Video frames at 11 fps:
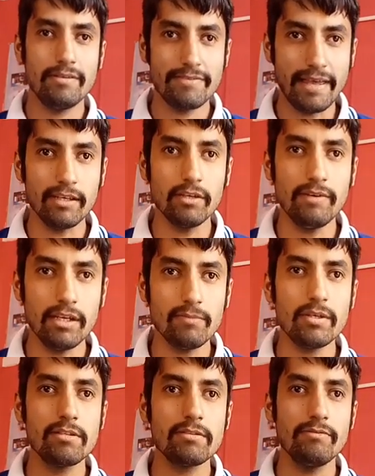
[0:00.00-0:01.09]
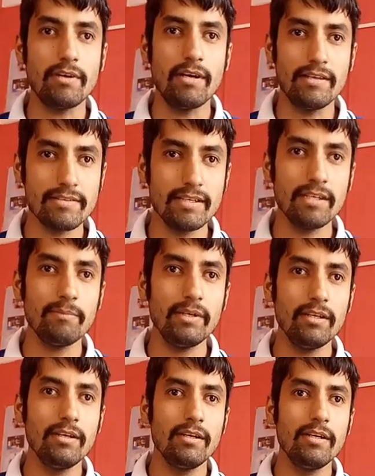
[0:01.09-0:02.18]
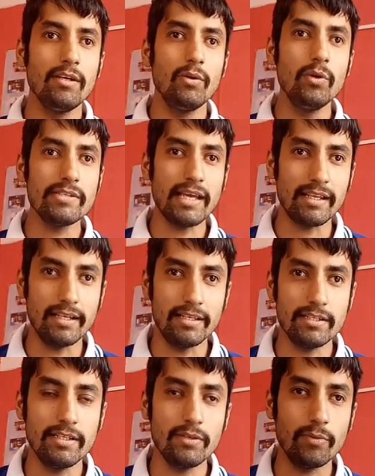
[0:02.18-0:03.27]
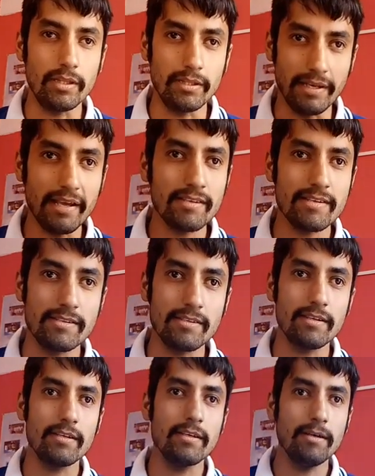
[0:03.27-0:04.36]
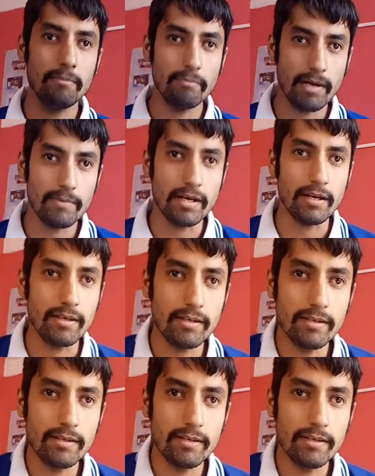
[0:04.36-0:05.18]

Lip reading: Thank you very much for listening me. We shall continue in the next session. Bye bye.